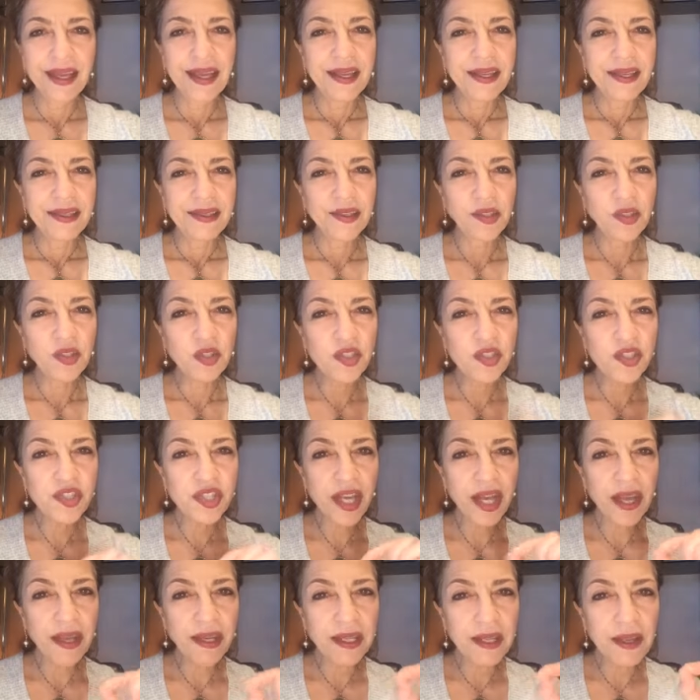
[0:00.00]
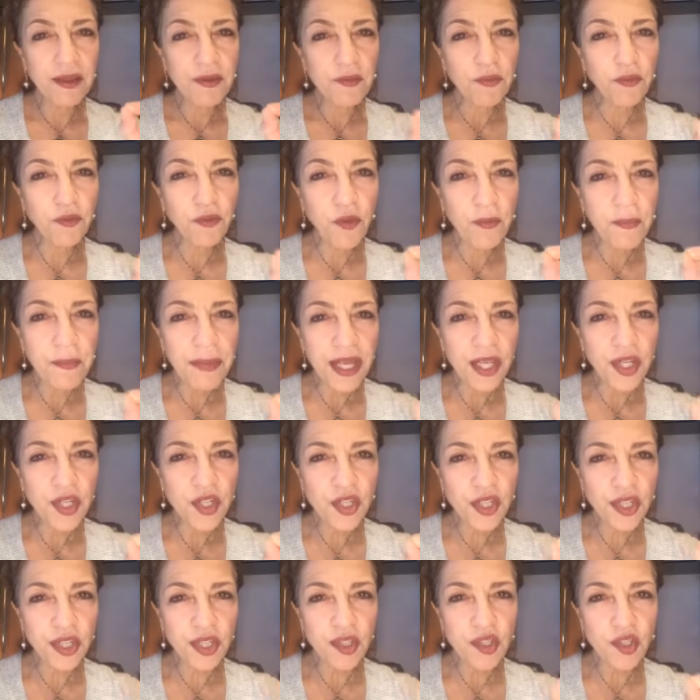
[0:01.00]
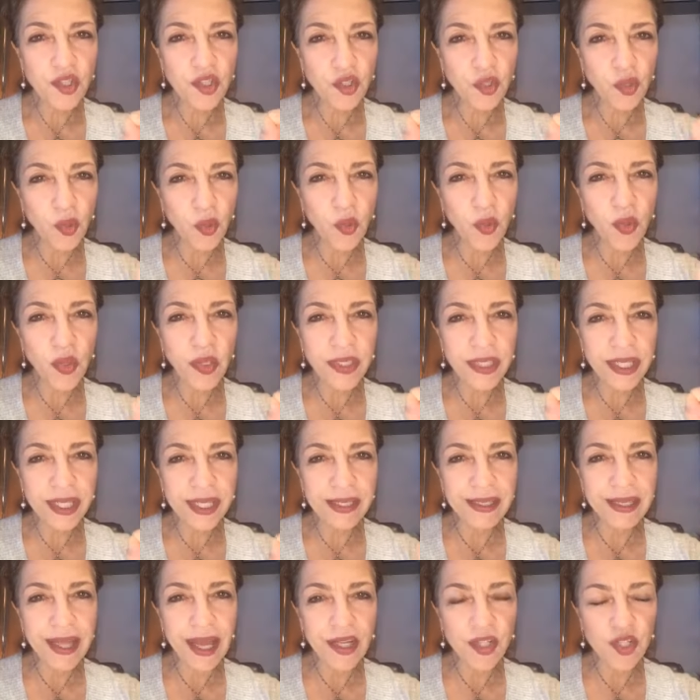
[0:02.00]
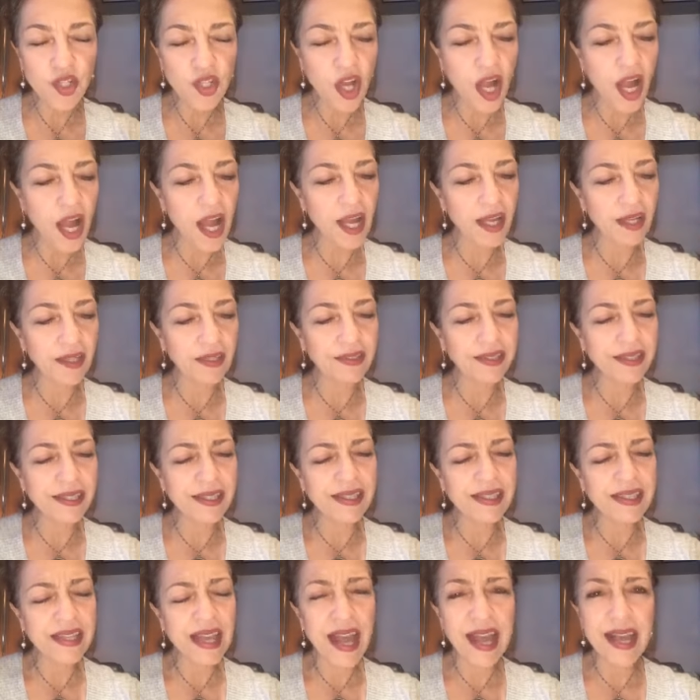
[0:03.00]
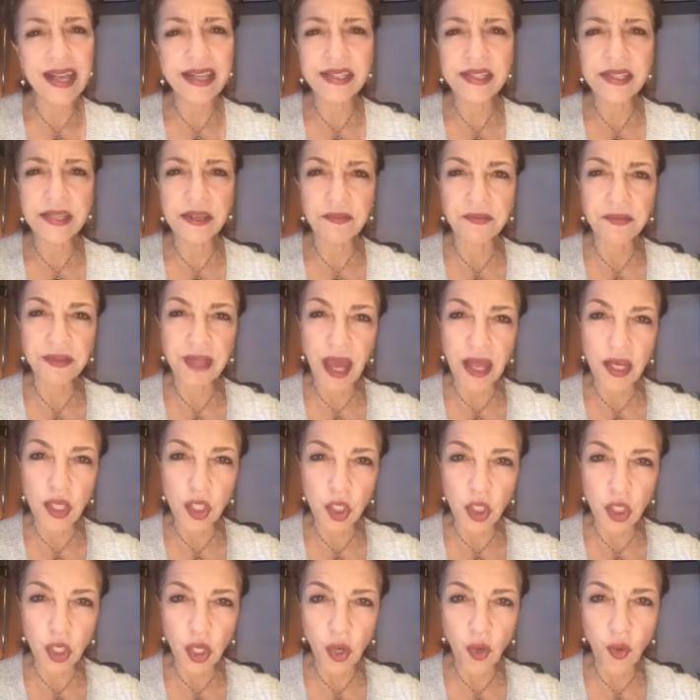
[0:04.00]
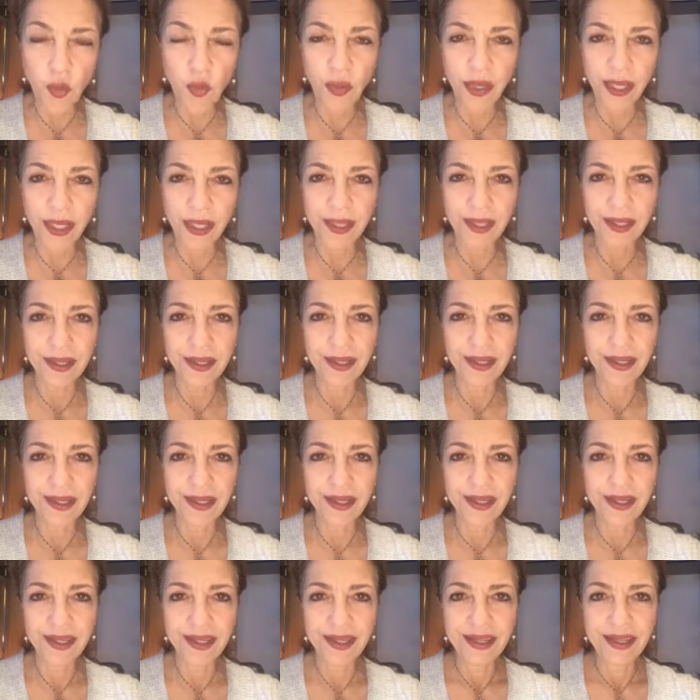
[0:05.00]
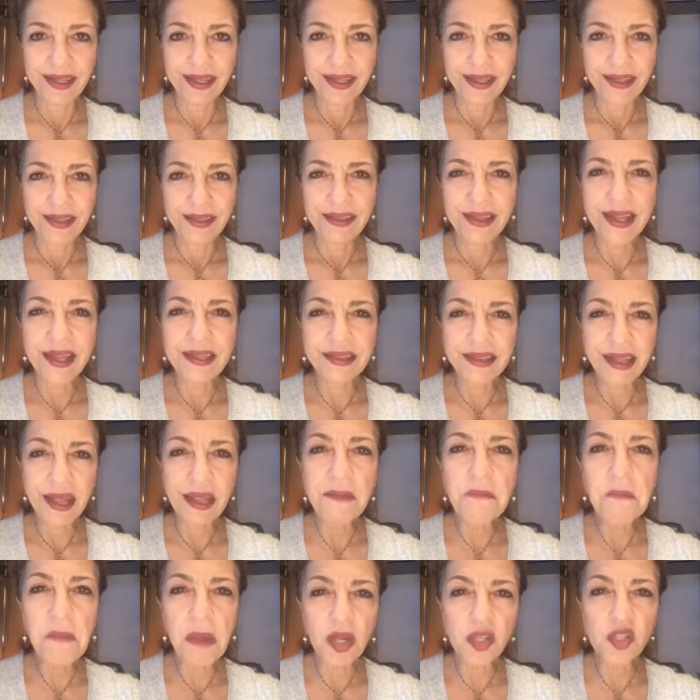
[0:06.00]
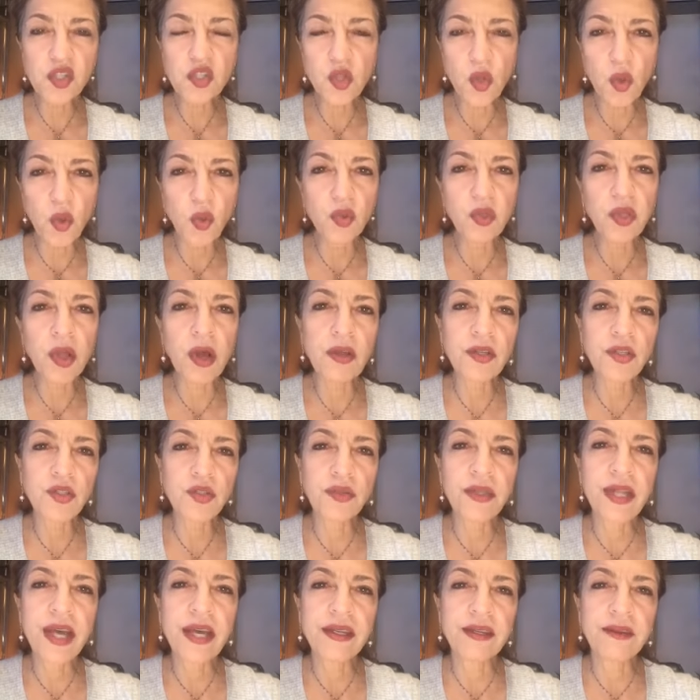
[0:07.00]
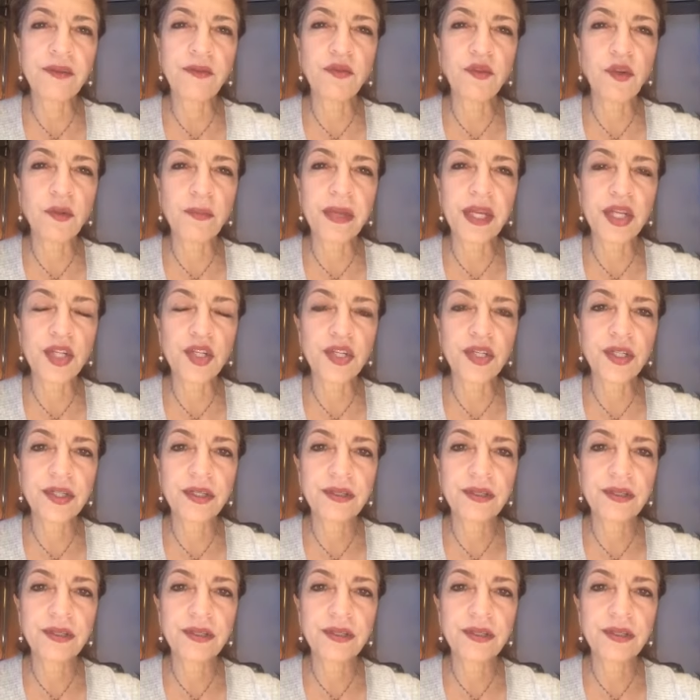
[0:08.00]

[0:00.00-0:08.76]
there is an information stored in that child. It's as if that knowing that they must hold on to that information.